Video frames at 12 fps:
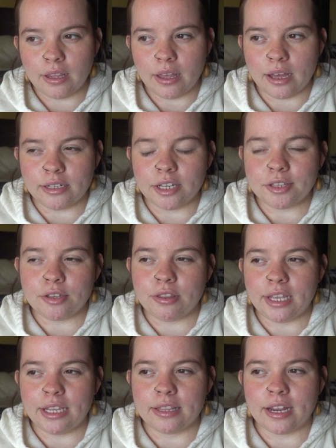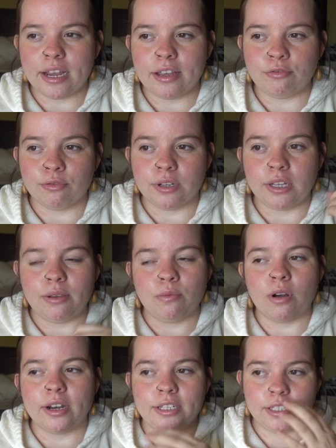Another thing that I've really
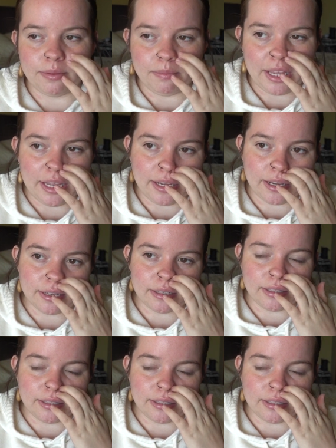wanted to make